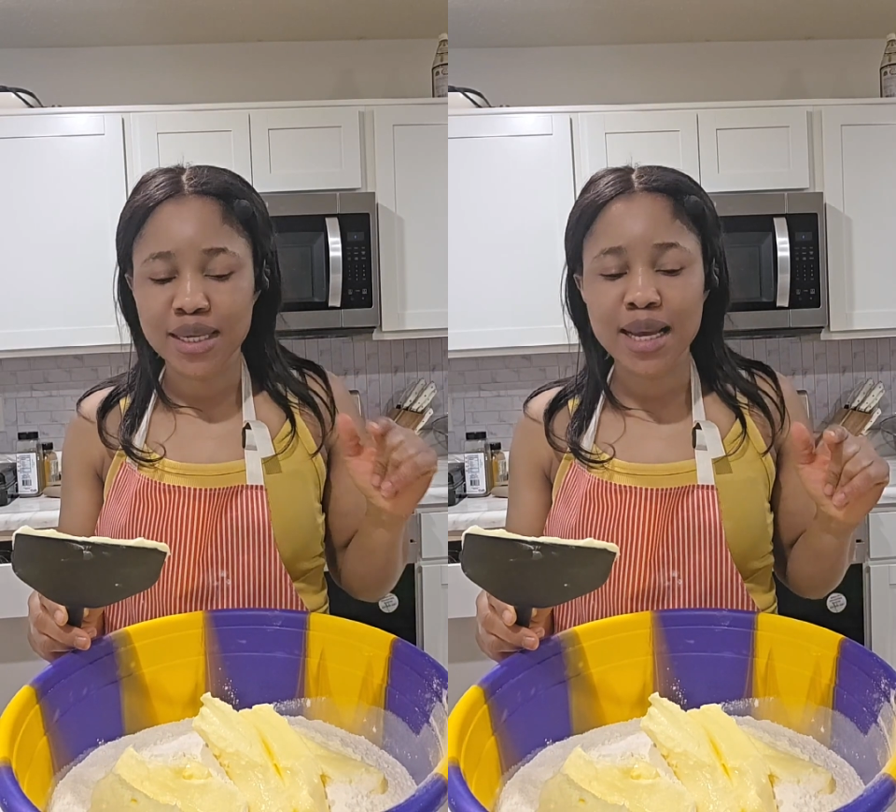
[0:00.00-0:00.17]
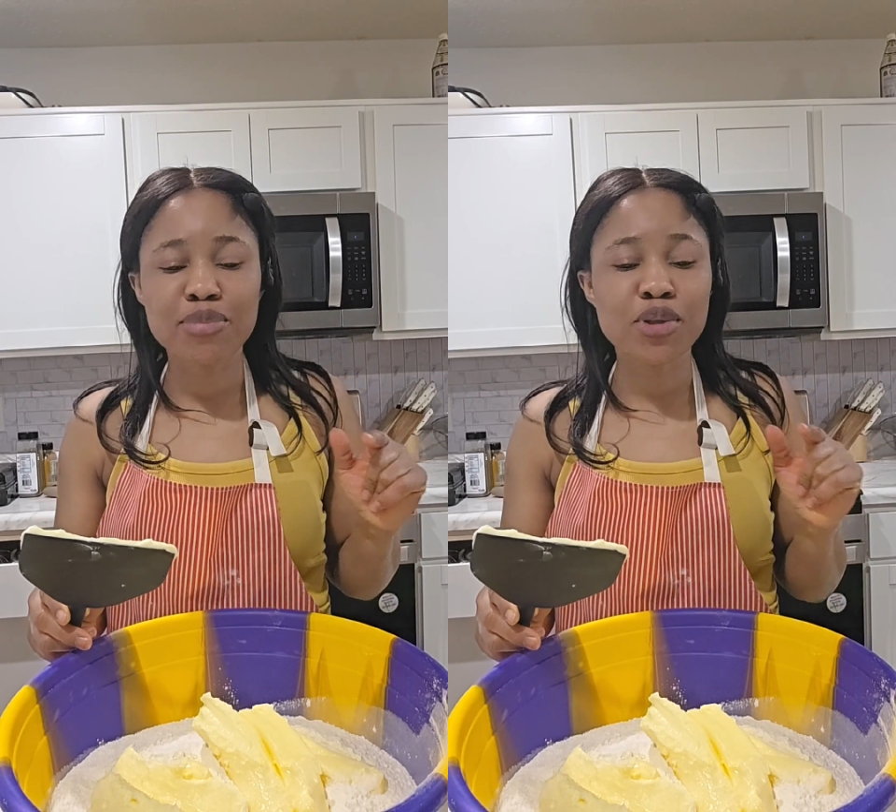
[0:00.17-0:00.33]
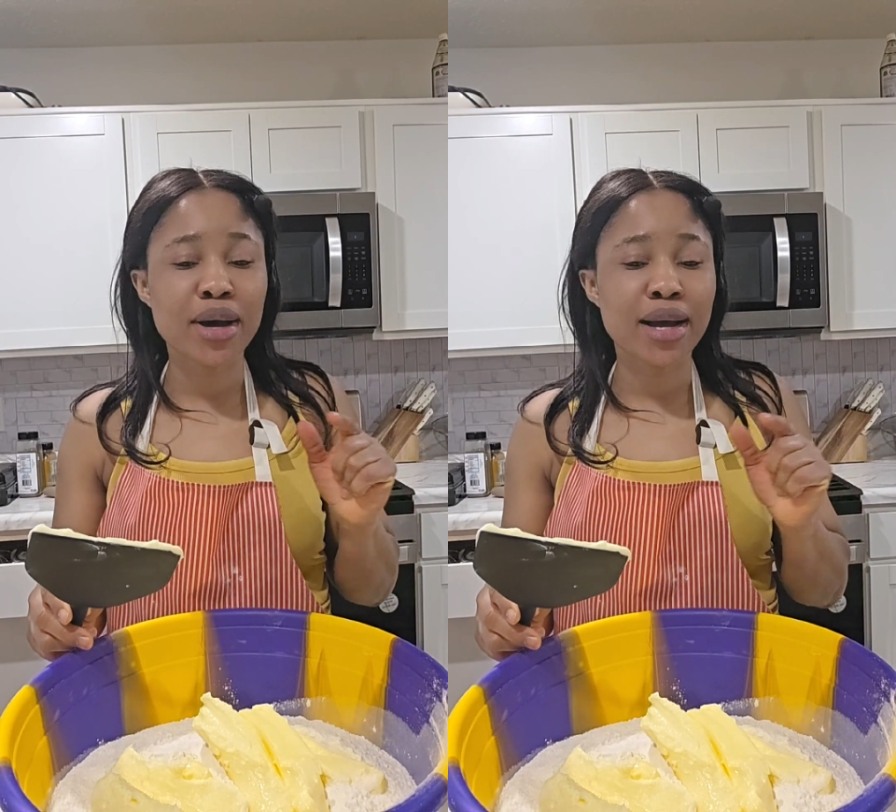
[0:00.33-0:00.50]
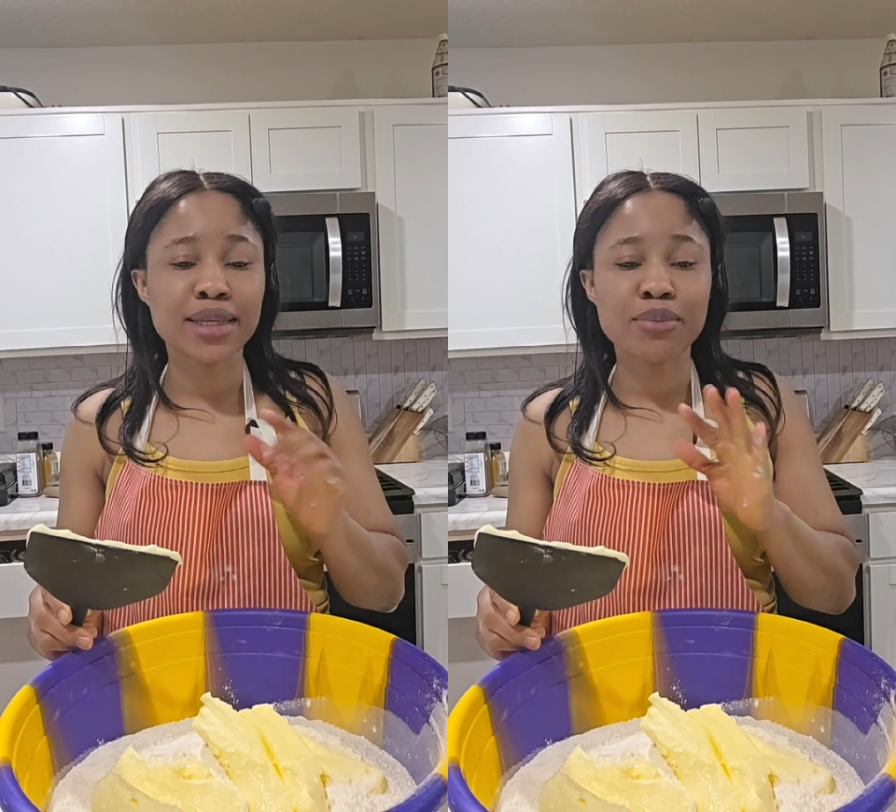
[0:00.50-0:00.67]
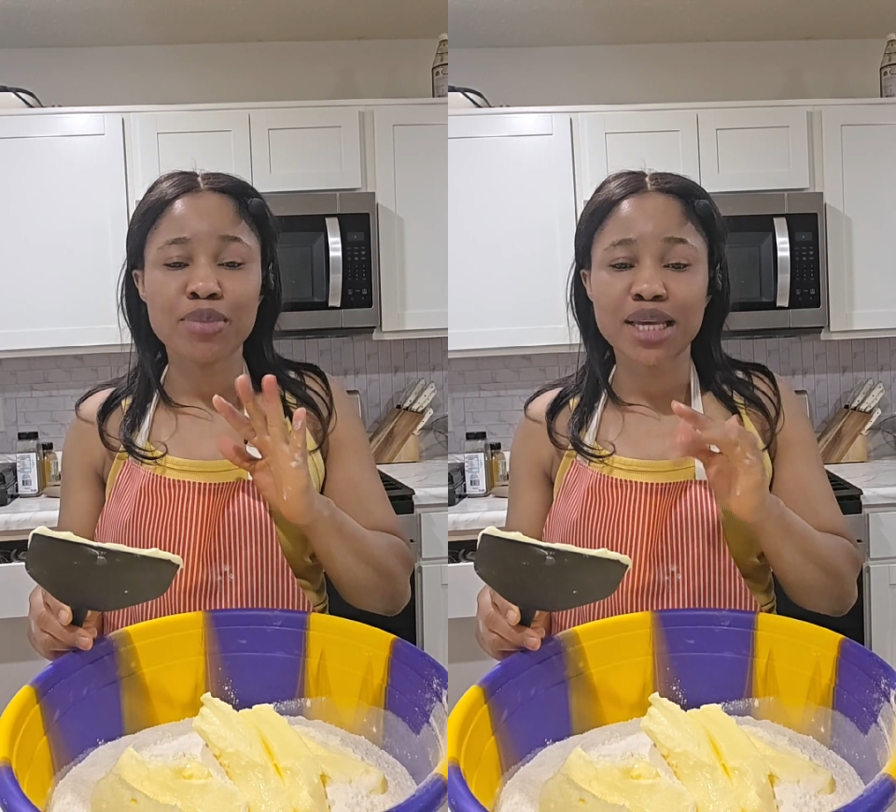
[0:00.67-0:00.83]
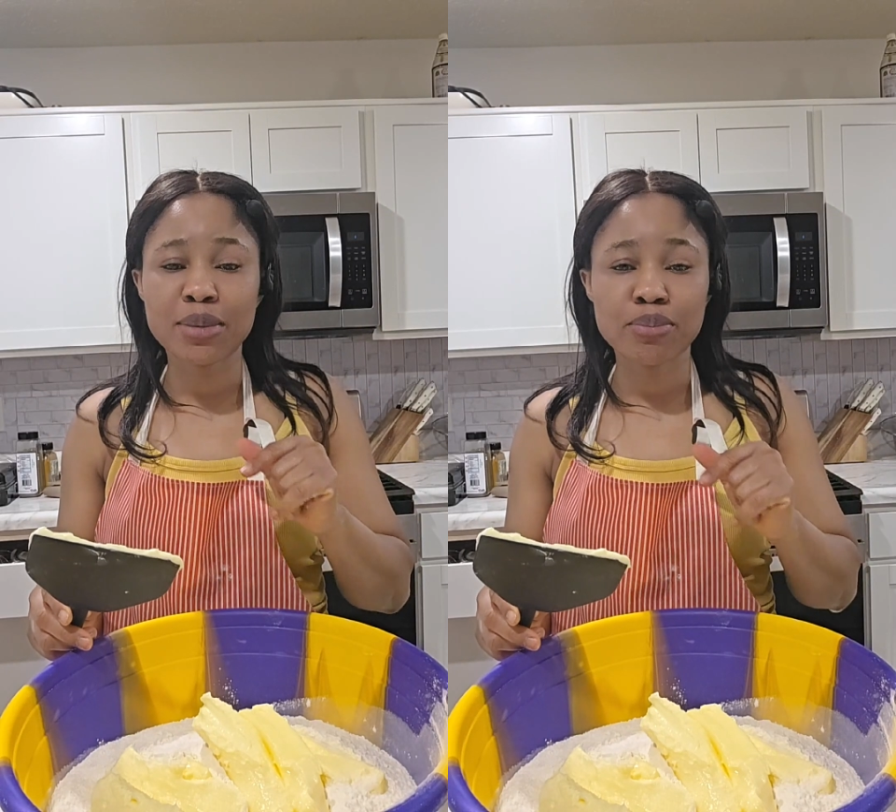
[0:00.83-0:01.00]
I'm not adding
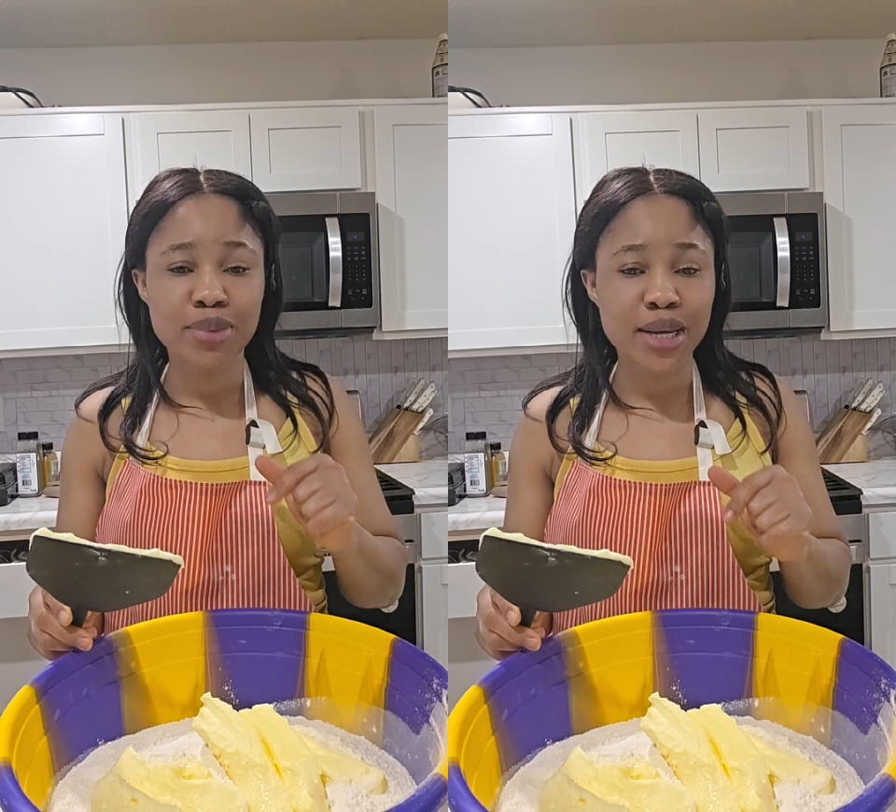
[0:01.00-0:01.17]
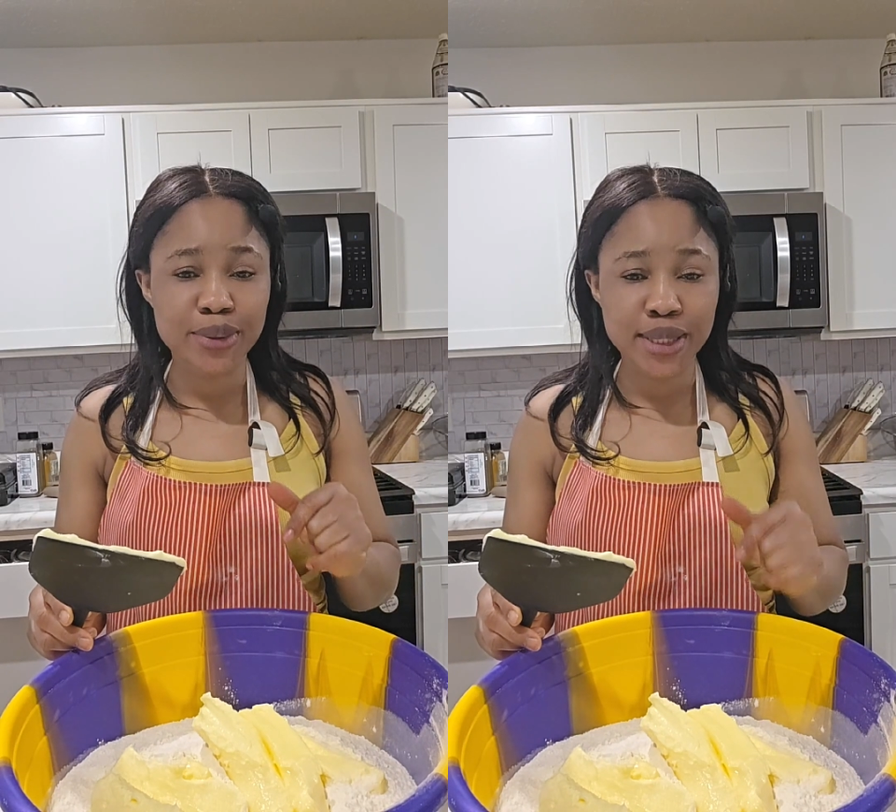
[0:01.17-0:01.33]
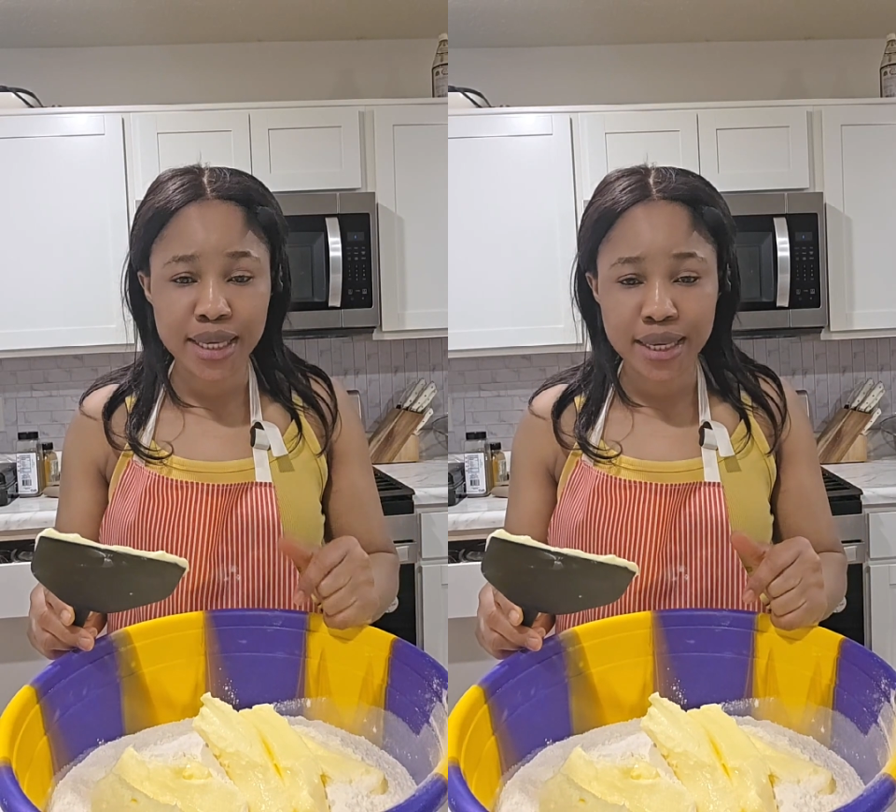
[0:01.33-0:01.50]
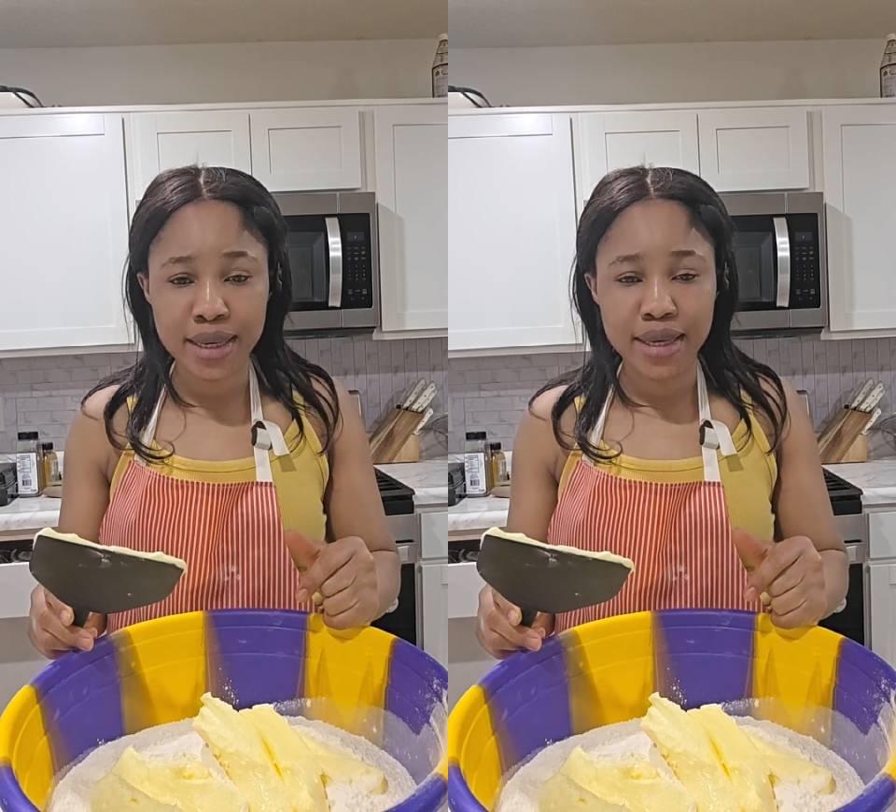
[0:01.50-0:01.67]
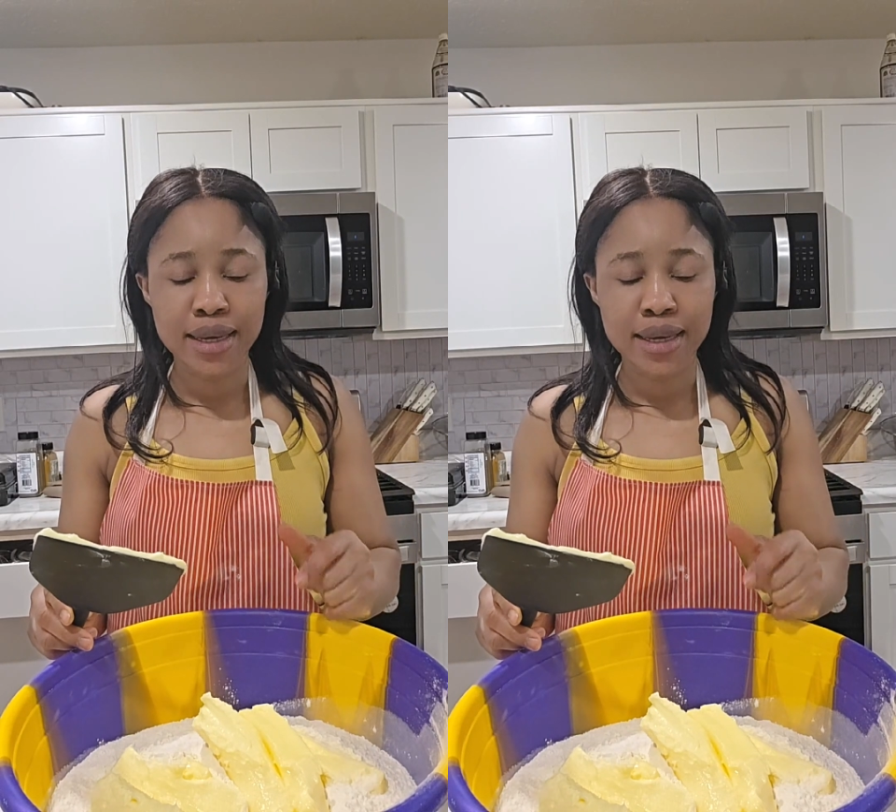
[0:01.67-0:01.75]
baking powder,